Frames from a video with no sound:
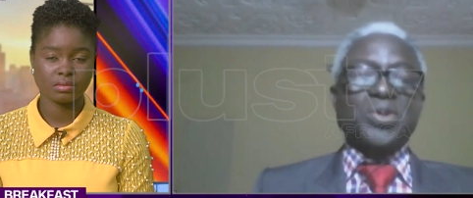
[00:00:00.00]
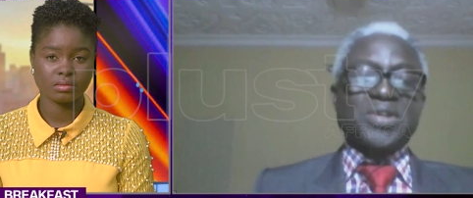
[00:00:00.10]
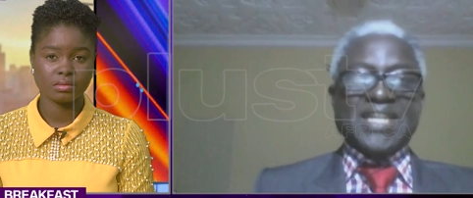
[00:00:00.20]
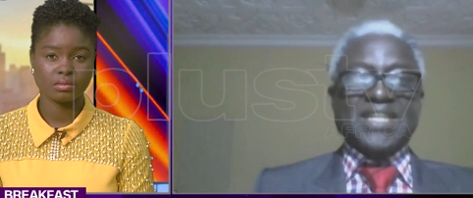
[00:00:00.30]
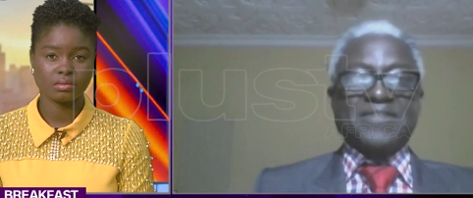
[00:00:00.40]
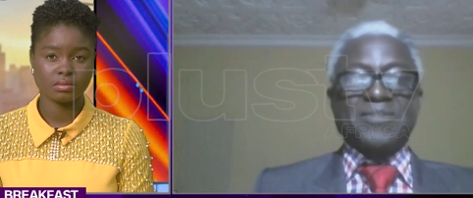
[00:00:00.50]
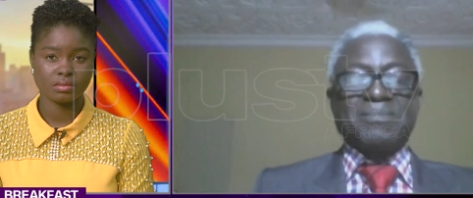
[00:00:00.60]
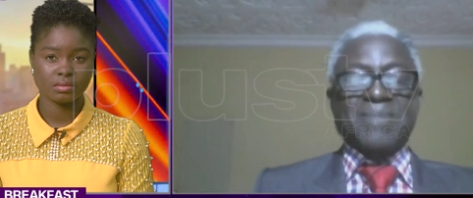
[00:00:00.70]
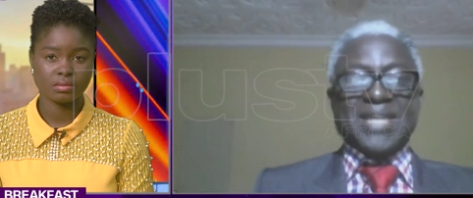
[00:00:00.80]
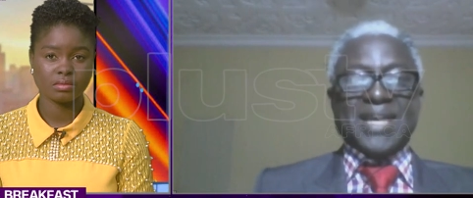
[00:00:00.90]
Speaker 1: that even
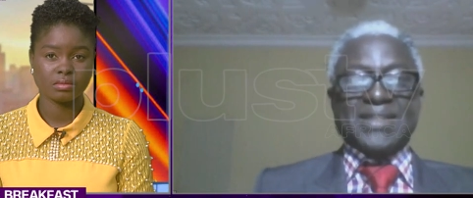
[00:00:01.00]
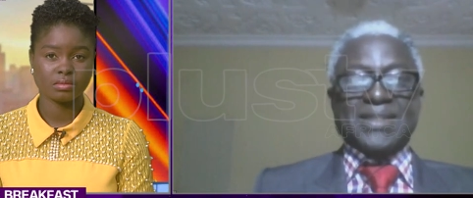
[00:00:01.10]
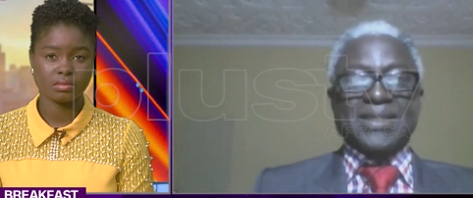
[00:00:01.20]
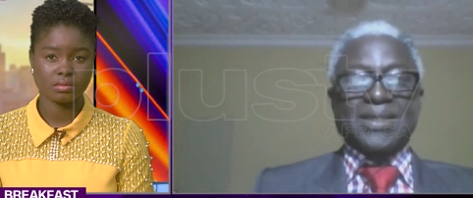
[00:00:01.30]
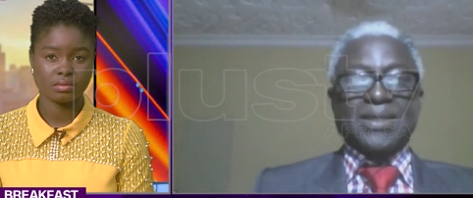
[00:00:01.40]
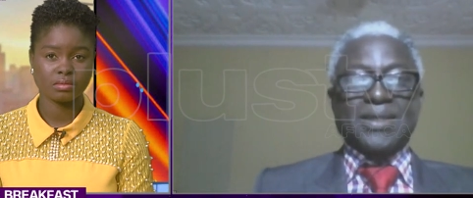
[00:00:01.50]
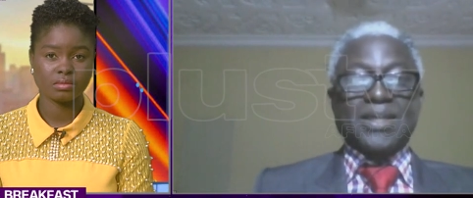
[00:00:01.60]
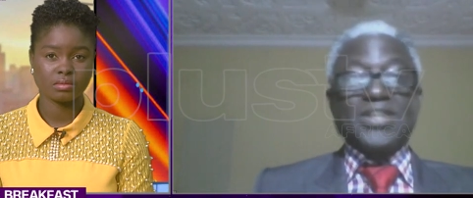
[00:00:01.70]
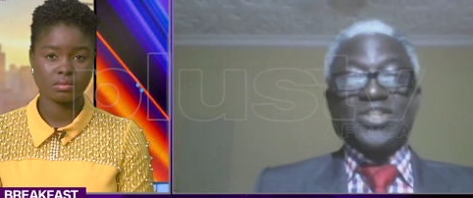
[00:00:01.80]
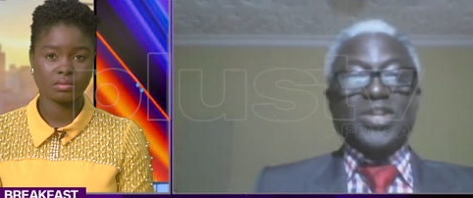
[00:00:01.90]
matters.
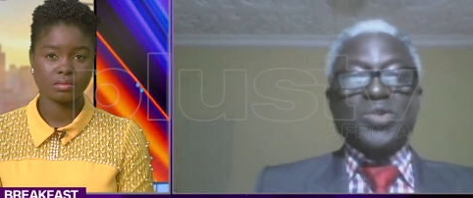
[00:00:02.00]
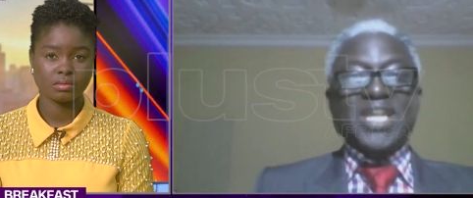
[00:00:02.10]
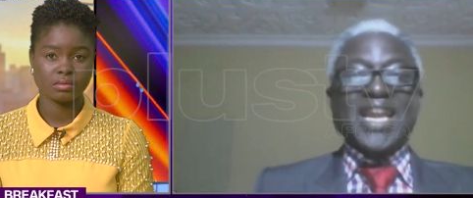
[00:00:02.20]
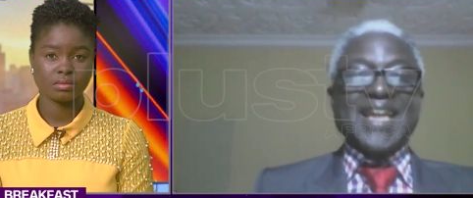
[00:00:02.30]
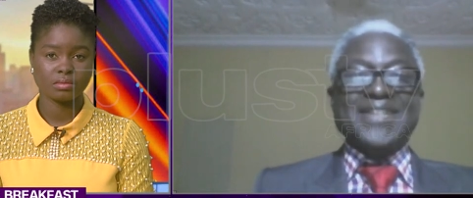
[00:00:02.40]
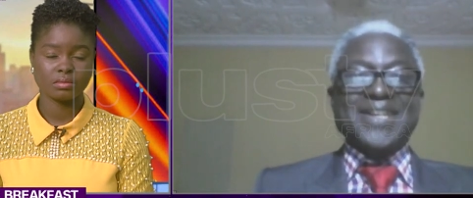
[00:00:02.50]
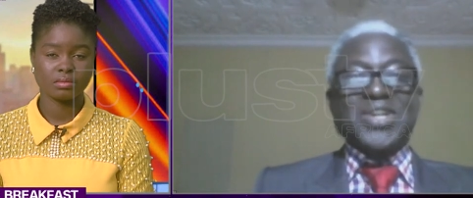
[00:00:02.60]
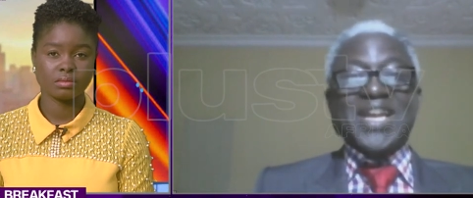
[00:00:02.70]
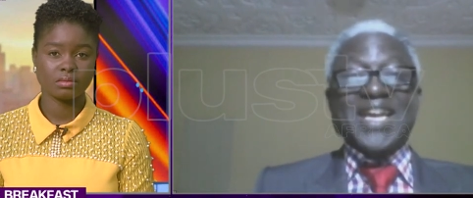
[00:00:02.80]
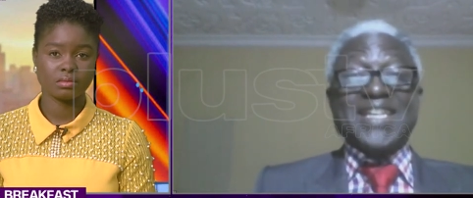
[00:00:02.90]
It's the utilization
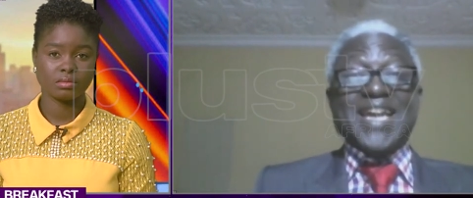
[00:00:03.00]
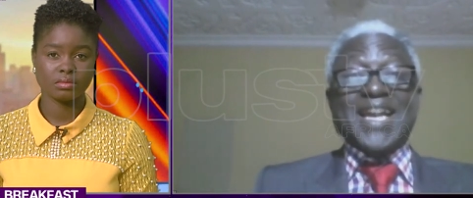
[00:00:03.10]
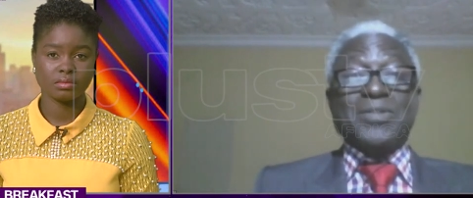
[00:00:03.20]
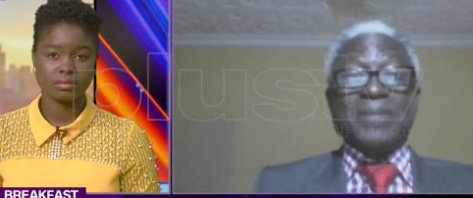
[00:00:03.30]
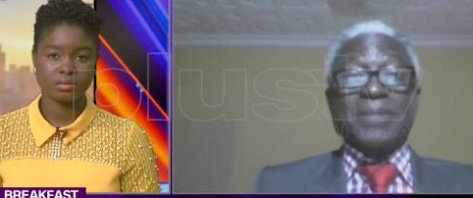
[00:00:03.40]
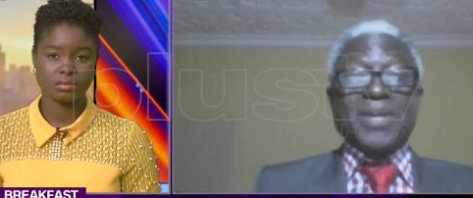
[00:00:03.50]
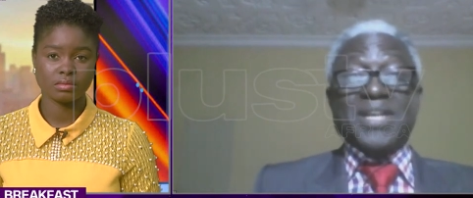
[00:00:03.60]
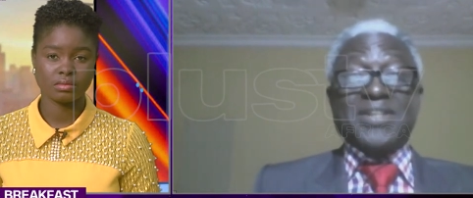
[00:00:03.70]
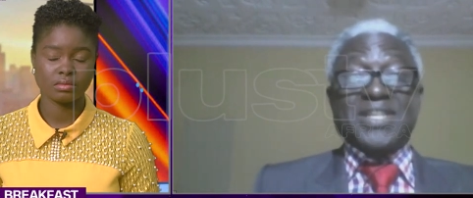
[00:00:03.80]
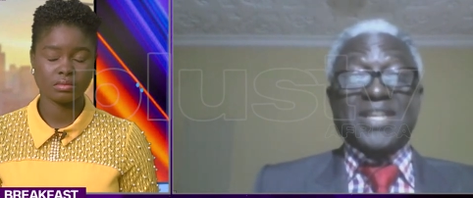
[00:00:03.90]
and the
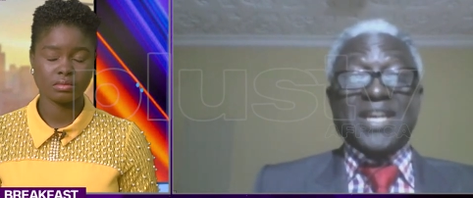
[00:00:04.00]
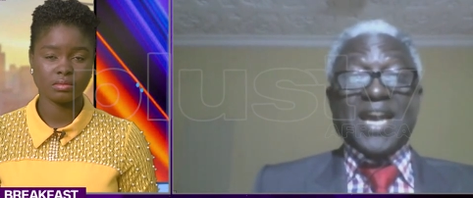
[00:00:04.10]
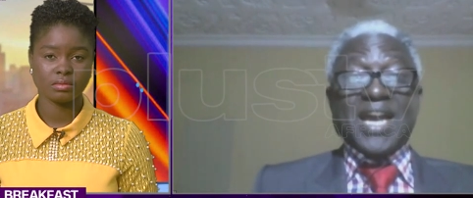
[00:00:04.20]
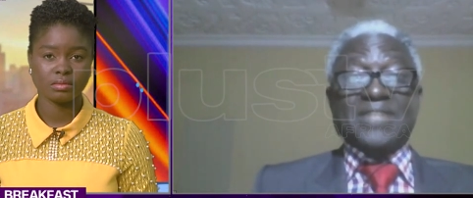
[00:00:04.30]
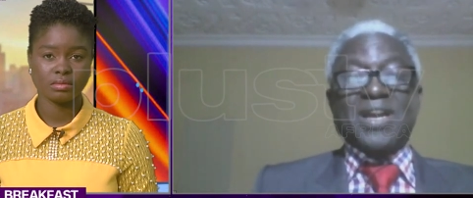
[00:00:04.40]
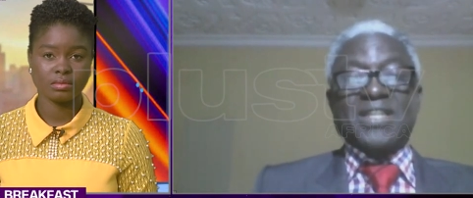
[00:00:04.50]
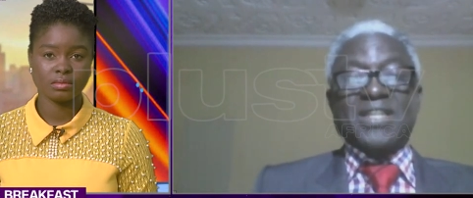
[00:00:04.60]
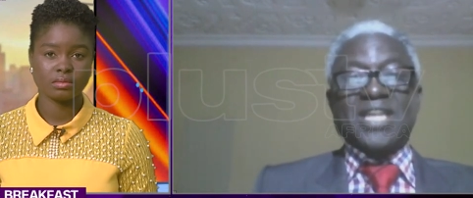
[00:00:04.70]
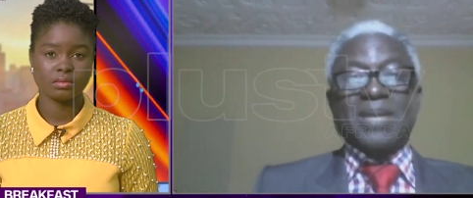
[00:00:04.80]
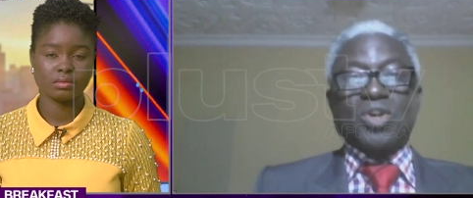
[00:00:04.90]
accountability, as far as
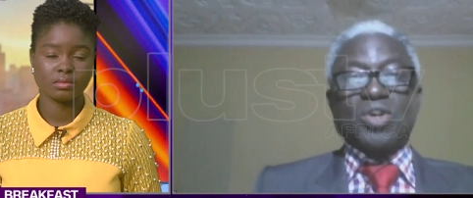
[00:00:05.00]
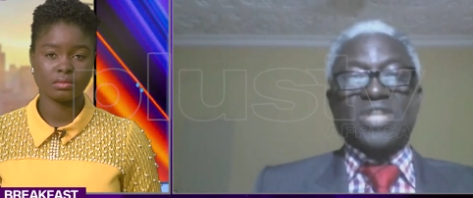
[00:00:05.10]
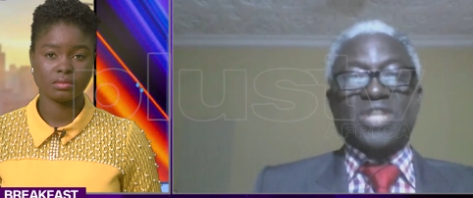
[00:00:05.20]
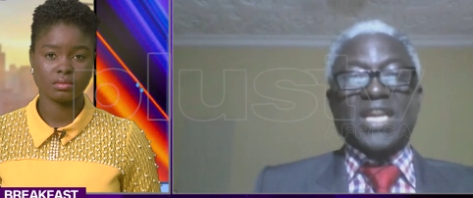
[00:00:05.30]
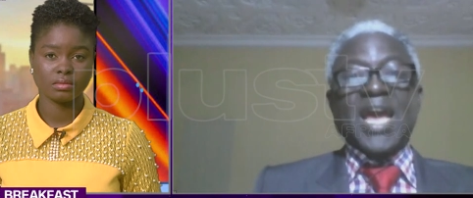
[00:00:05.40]
I'm concerned.